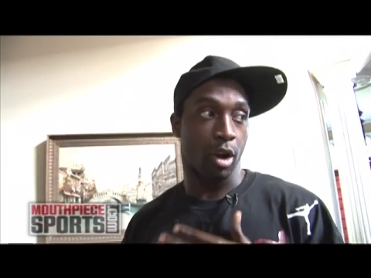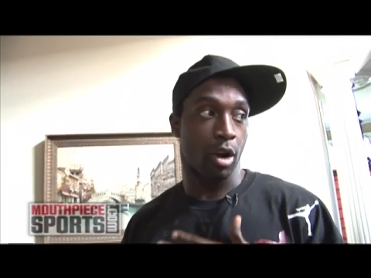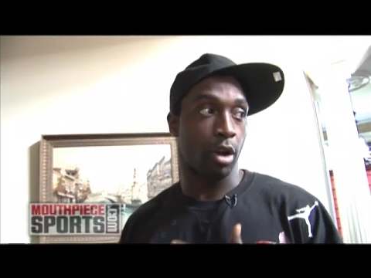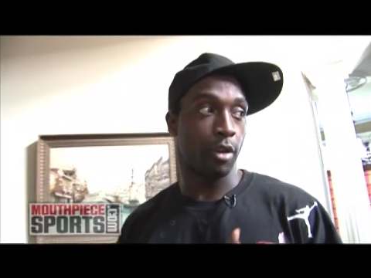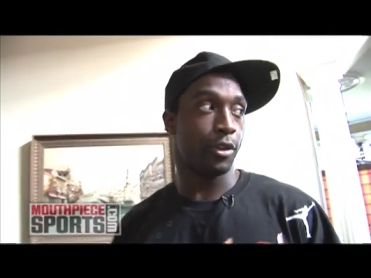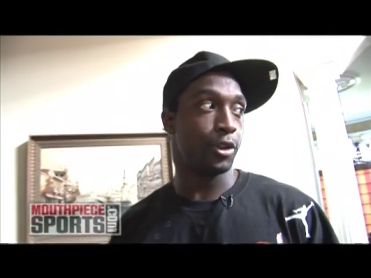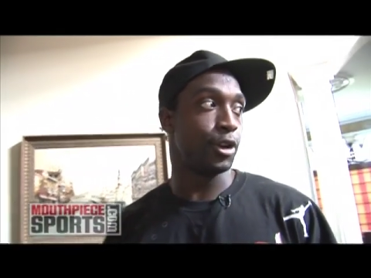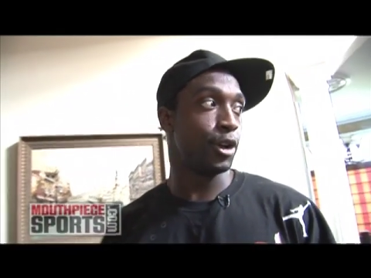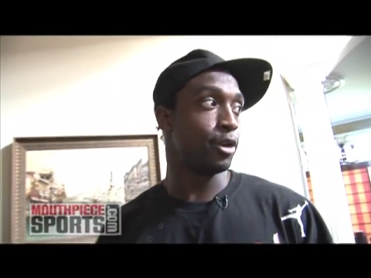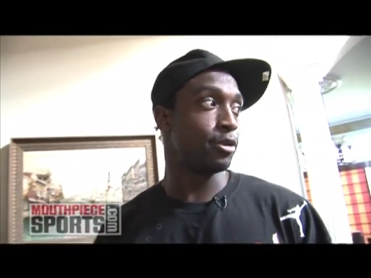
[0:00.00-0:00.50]

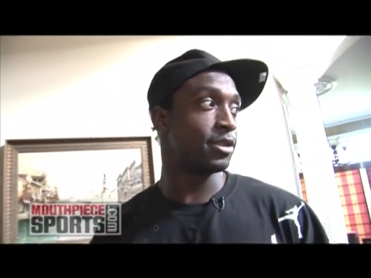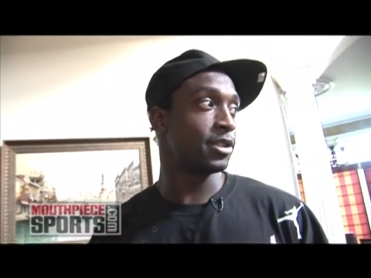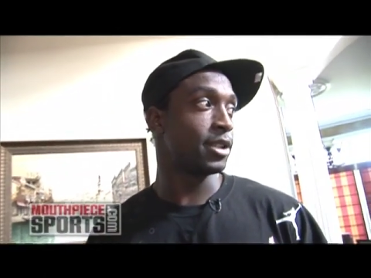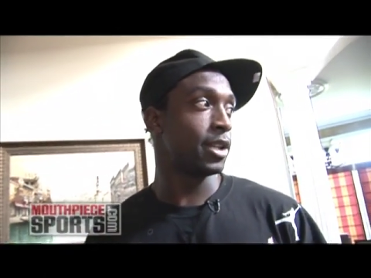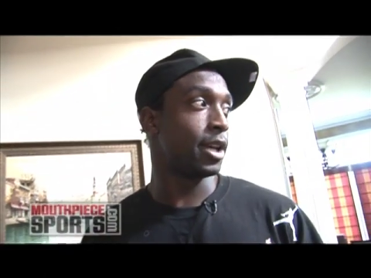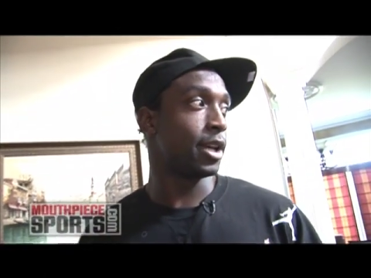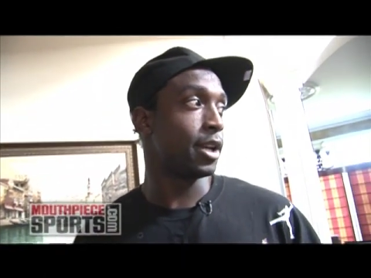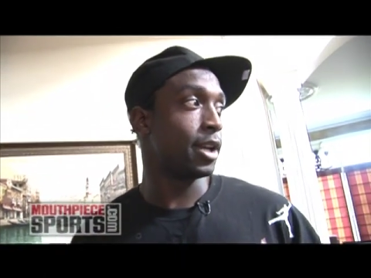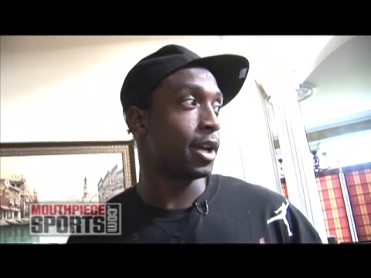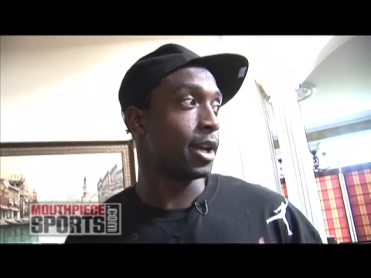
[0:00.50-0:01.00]
all the notes
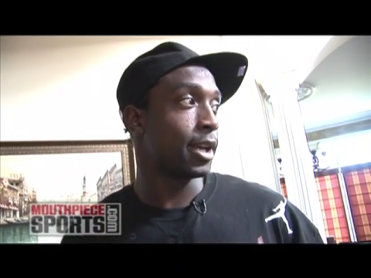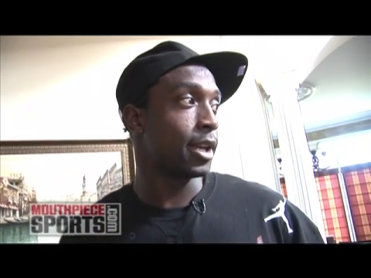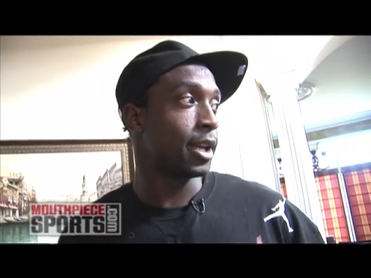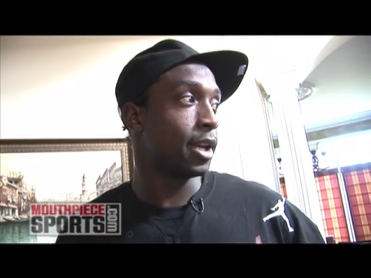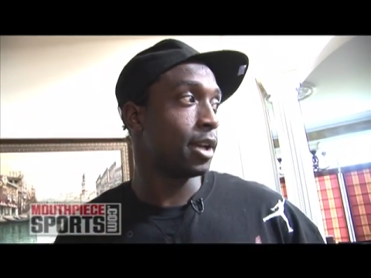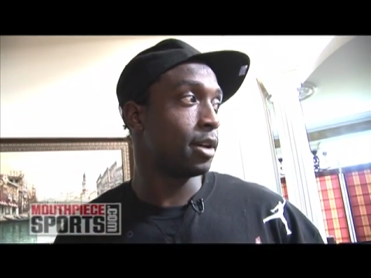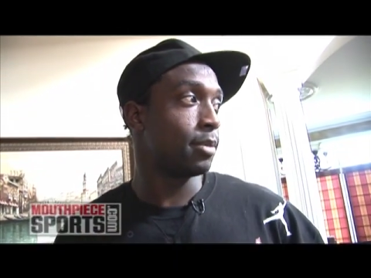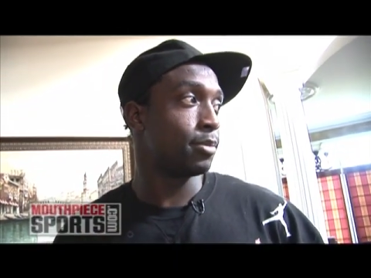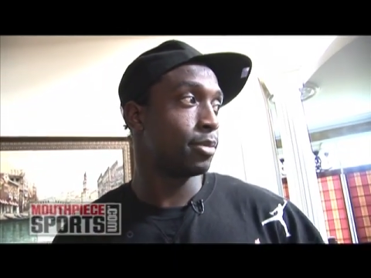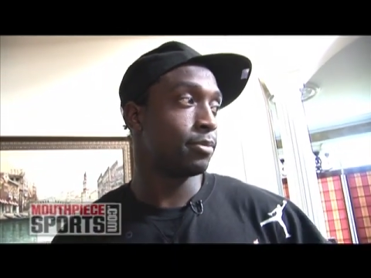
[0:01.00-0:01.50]
that I
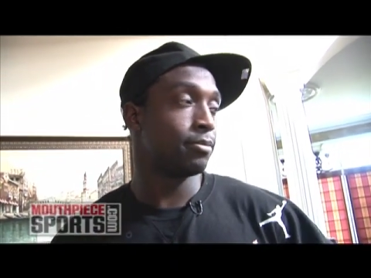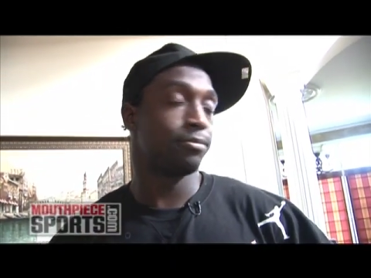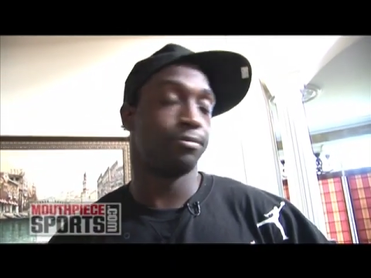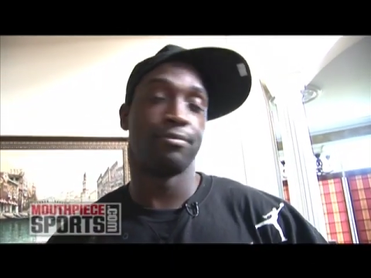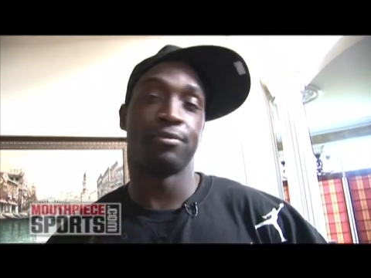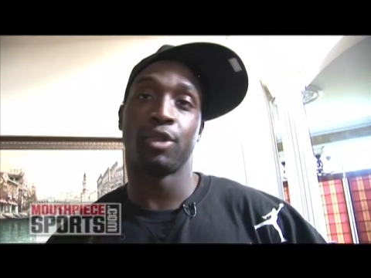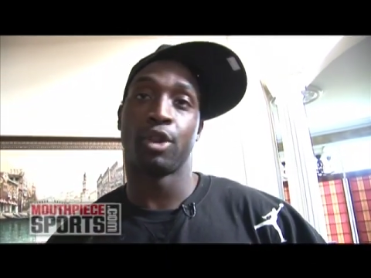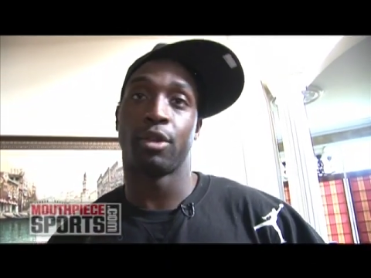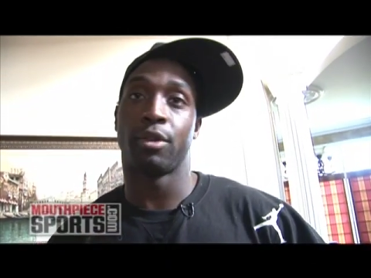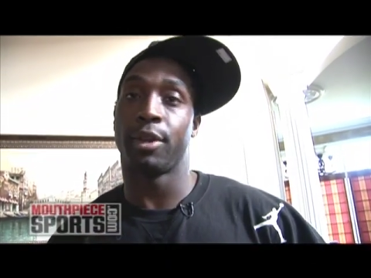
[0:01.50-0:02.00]
kept,
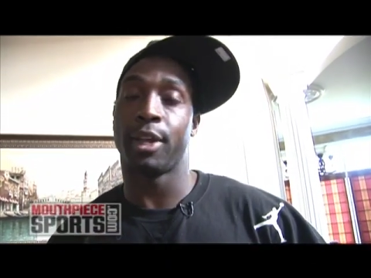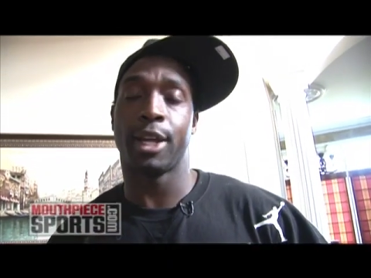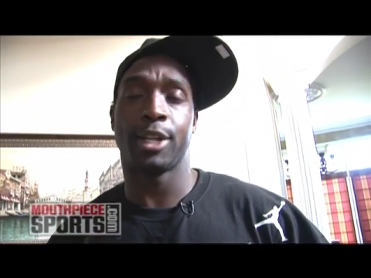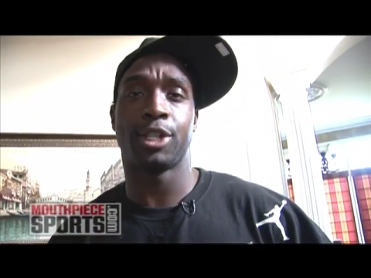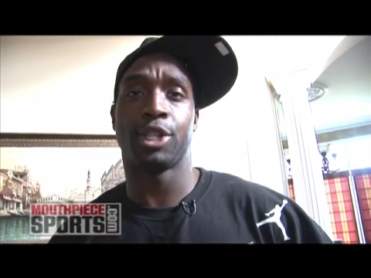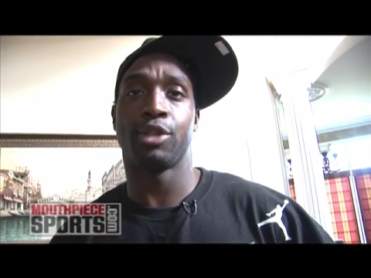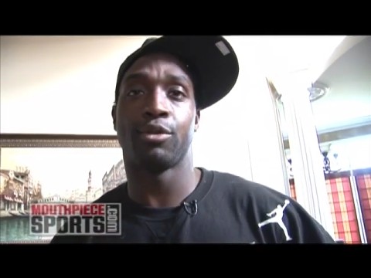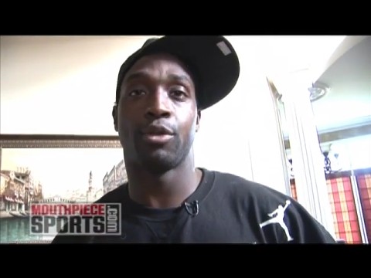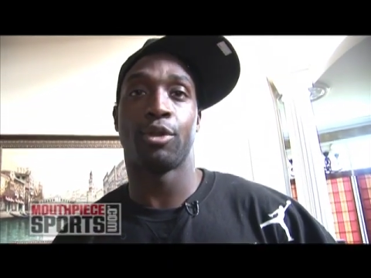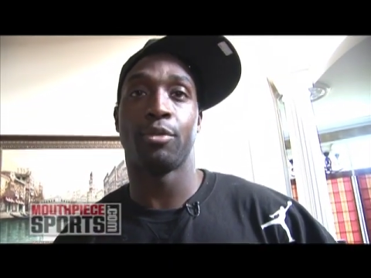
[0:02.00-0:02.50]
or
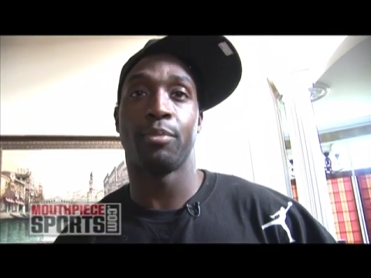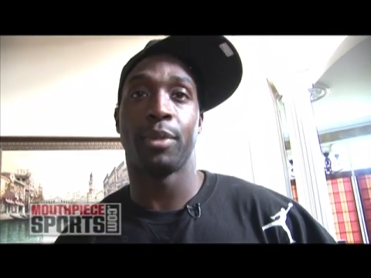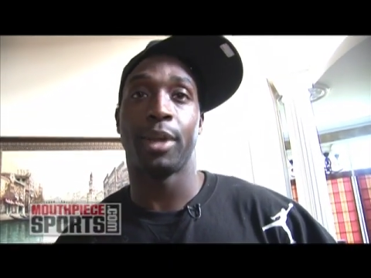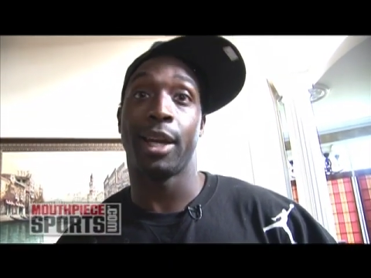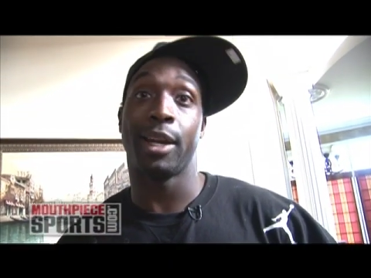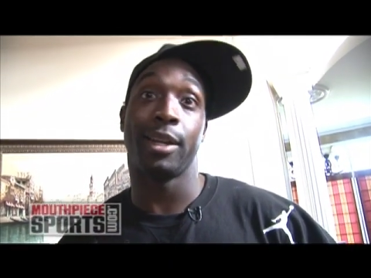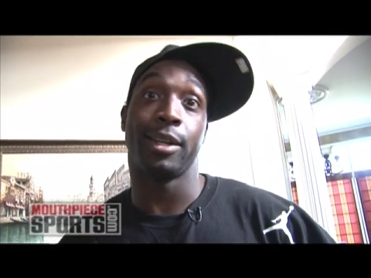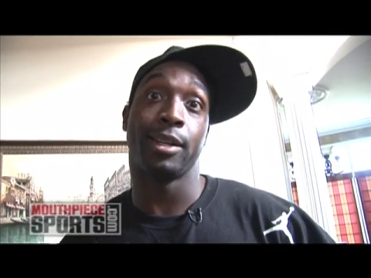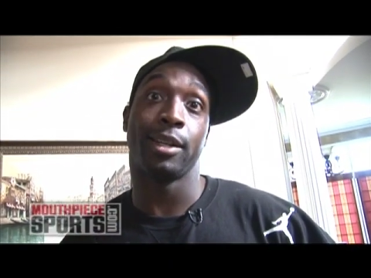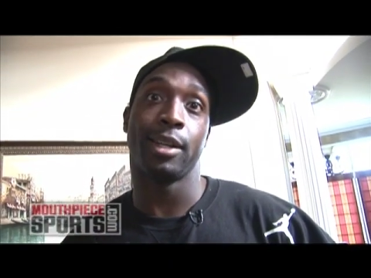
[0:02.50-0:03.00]
that she wrote
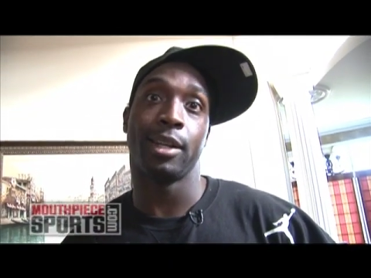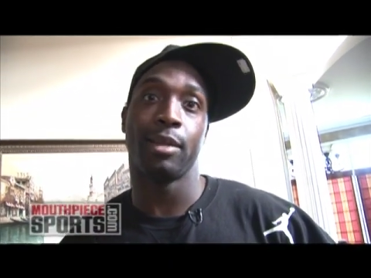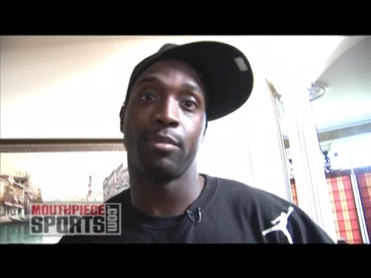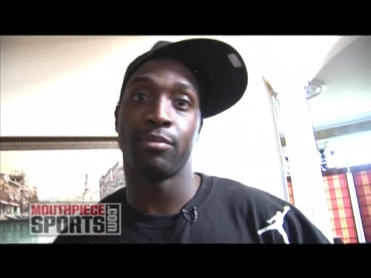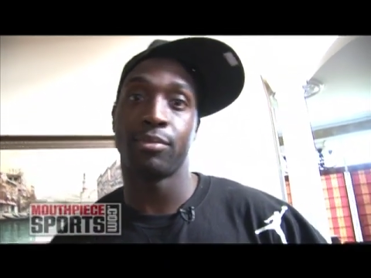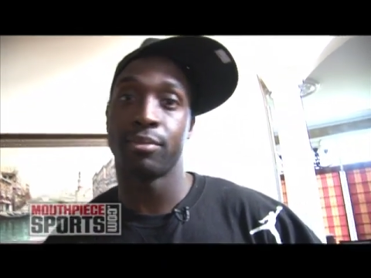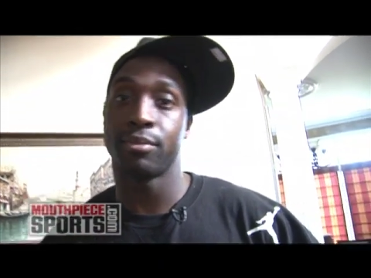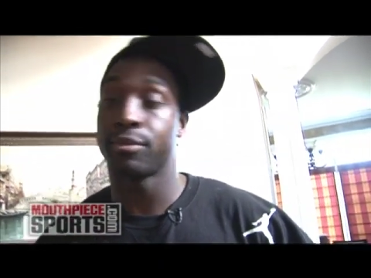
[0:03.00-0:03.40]
me I didn't keep.